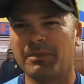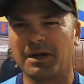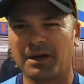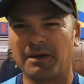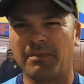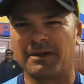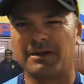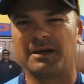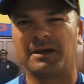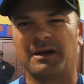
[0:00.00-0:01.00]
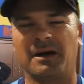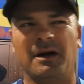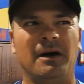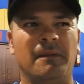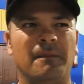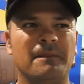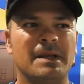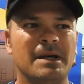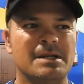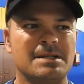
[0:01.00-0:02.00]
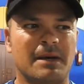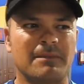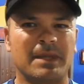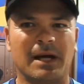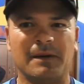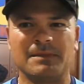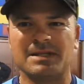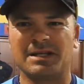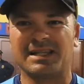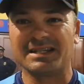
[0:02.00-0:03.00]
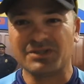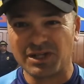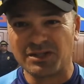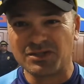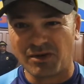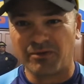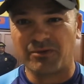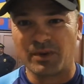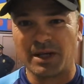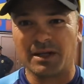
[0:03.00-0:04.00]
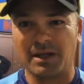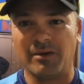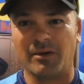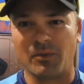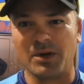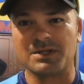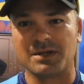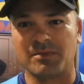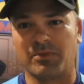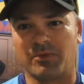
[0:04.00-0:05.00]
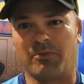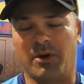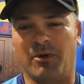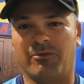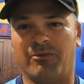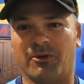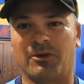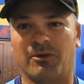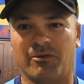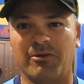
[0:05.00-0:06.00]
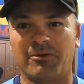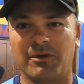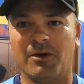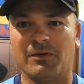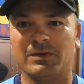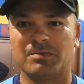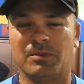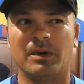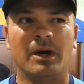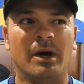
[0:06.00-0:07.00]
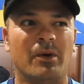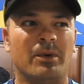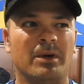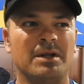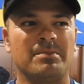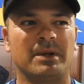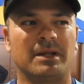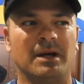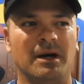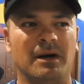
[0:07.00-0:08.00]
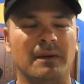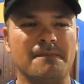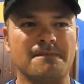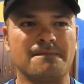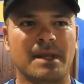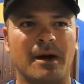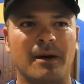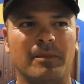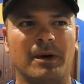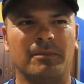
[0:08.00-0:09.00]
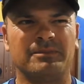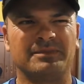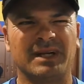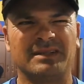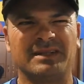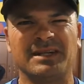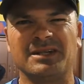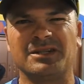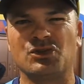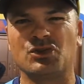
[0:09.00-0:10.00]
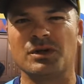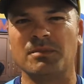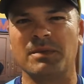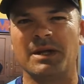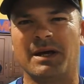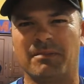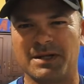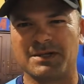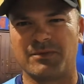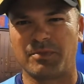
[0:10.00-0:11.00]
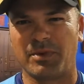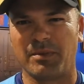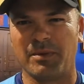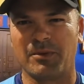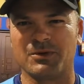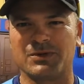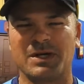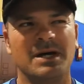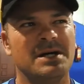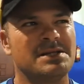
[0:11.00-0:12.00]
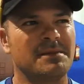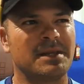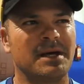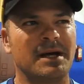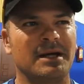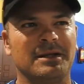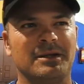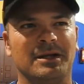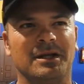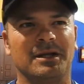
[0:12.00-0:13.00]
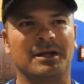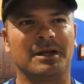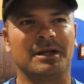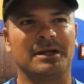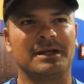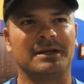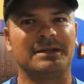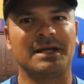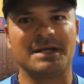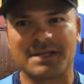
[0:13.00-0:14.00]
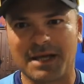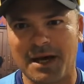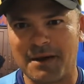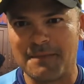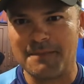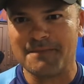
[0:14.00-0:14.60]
The grip, I think, sometimes it does get soft quickly. The ones that we've bowled 40 or 50 overs with it, but I think it shouldn't be that much of a problem because sometimes I think in the test game.